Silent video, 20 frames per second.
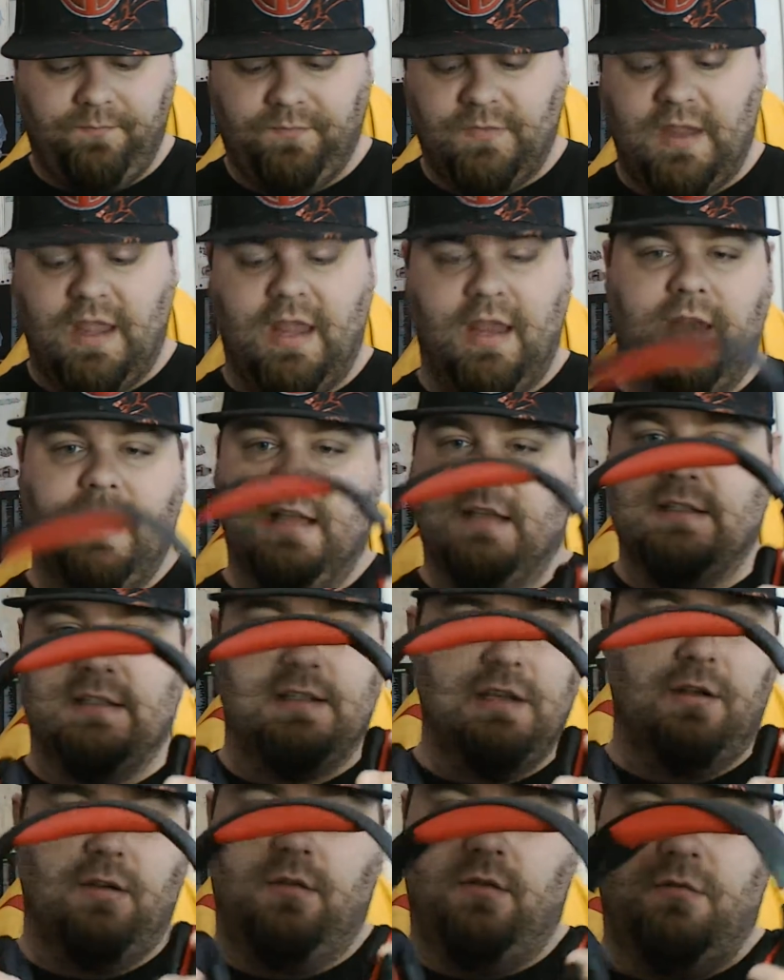and it
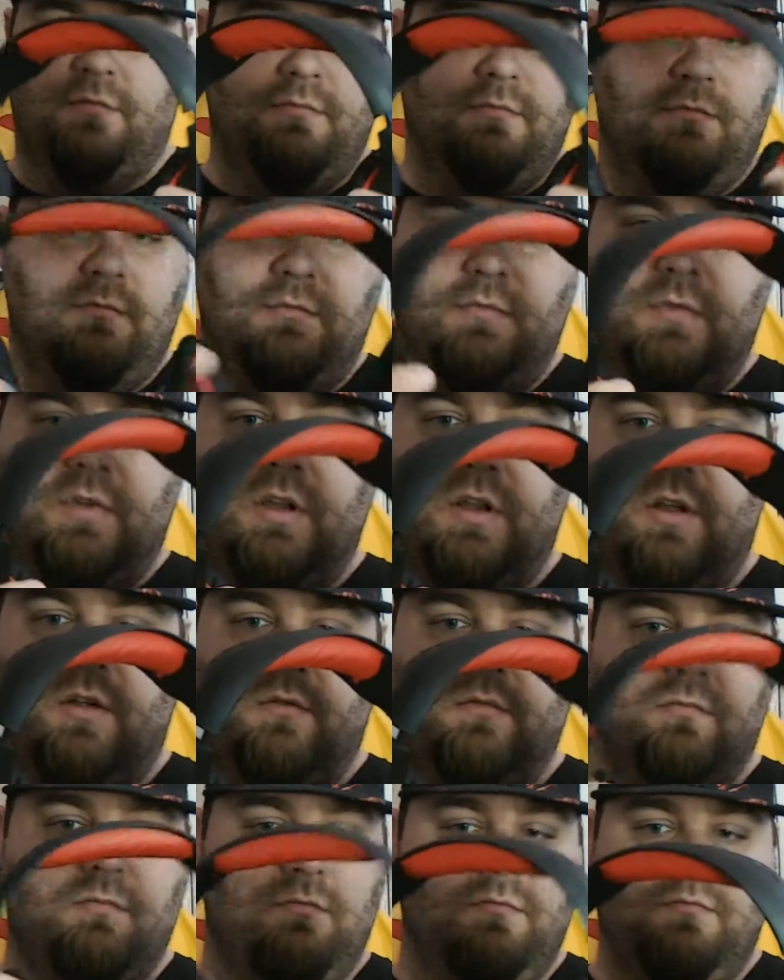still,
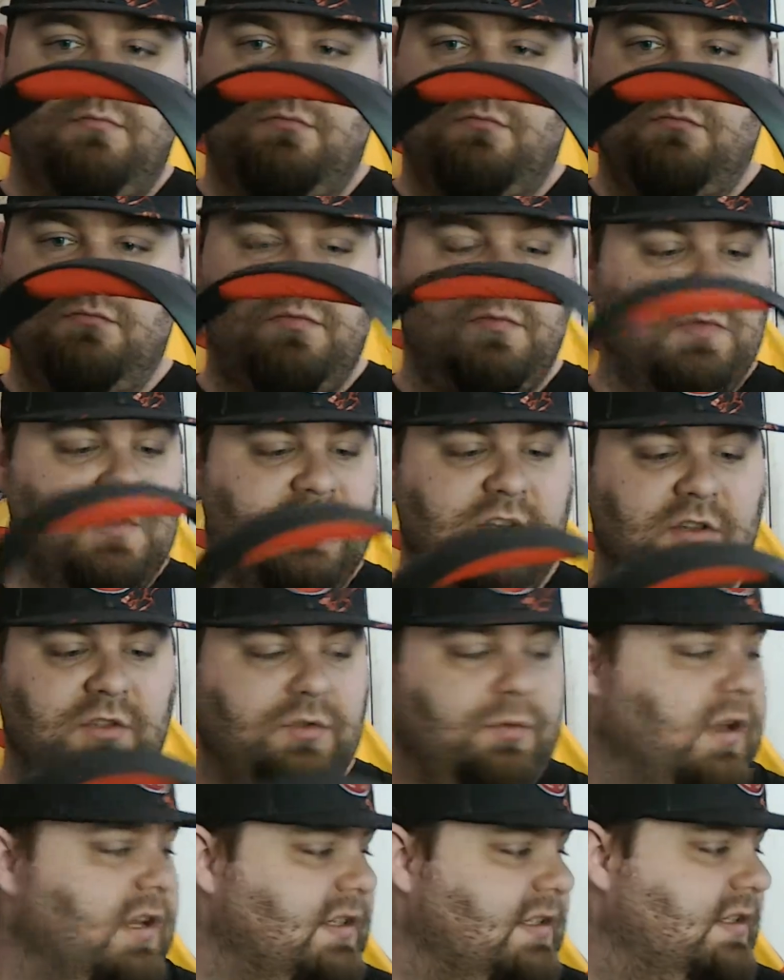still
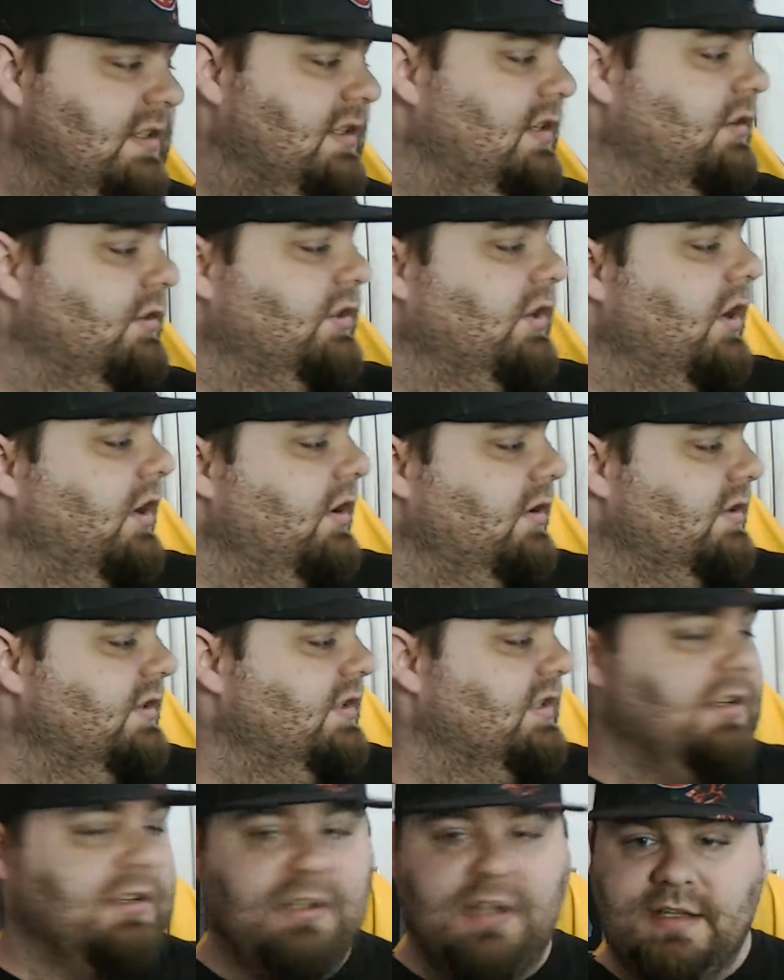twists, still turns,
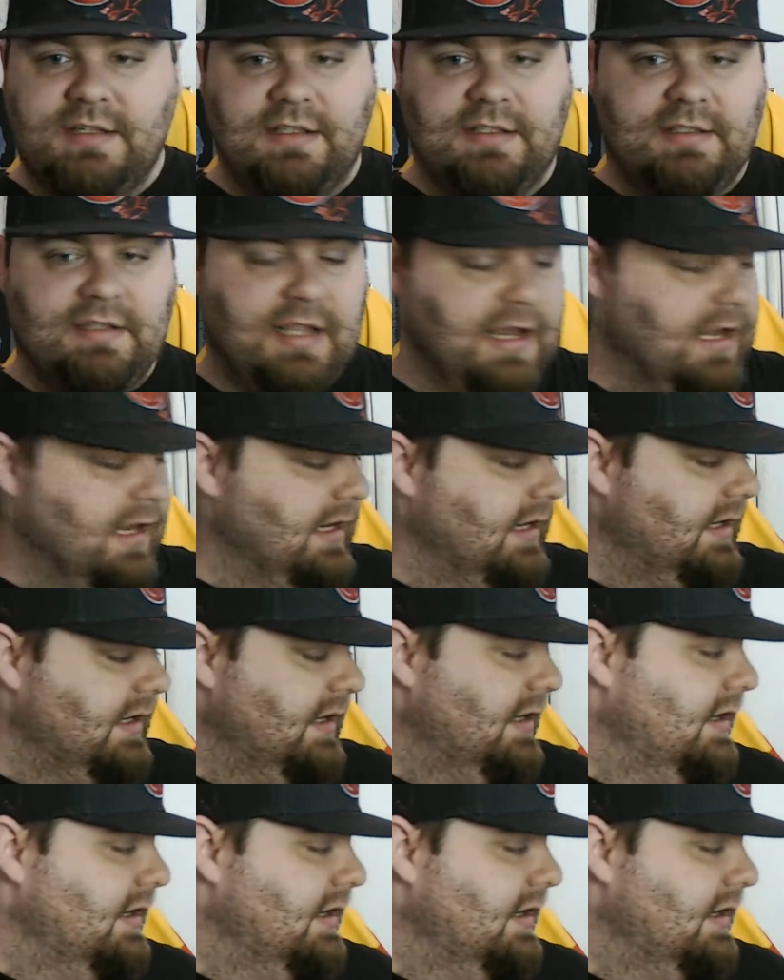still does its thing.